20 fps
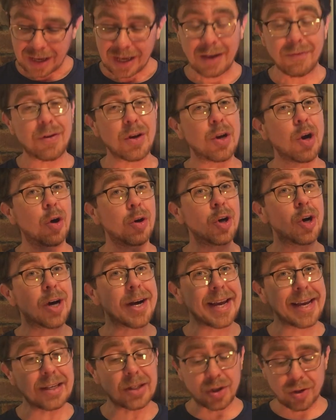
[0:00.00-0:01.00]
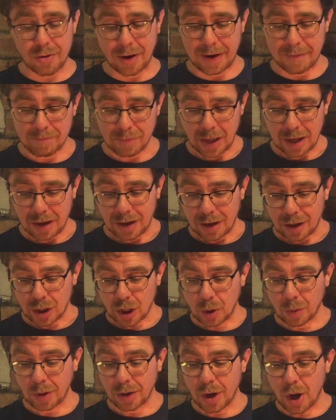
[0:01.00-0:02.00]
If you know your history,
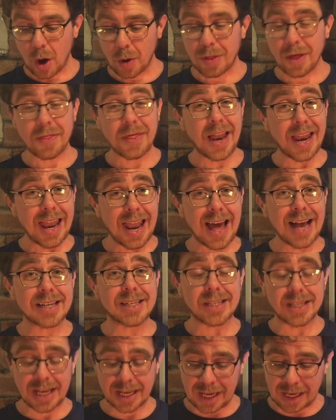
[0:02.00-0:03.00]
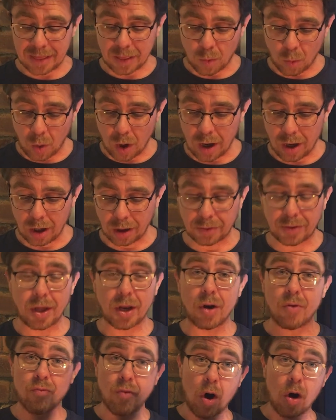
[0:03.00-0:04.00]
you will know that the last thing in the world
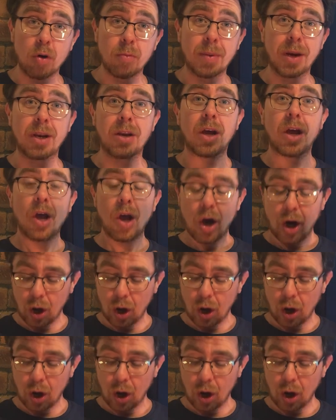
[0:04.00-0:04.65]
that a Roman